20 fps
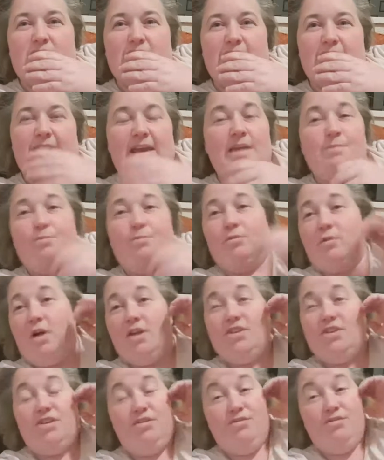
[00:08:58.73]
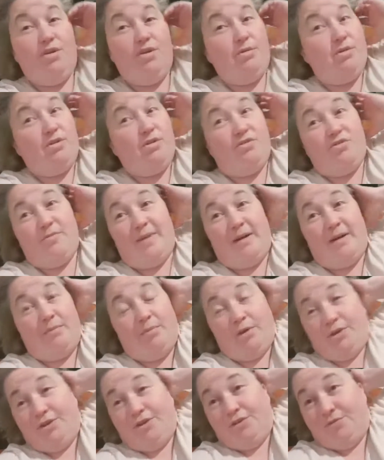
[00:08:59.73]
April, I don't know enough about
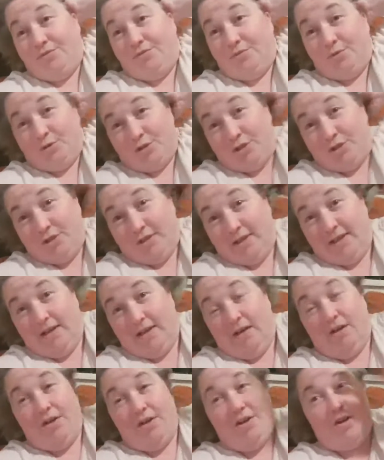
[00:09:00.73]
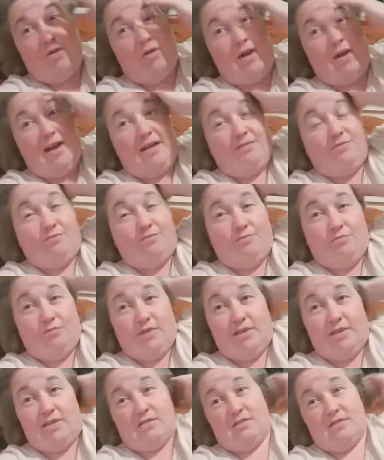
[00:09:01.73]
blood, unfortunately. I know I have
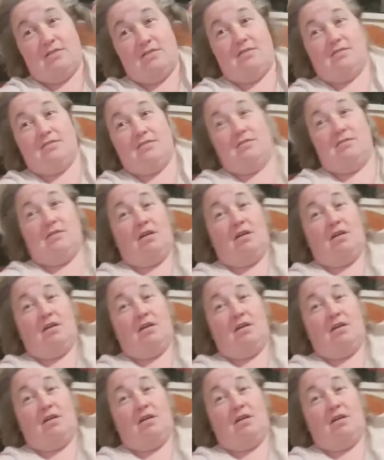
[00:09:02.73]
rhesus.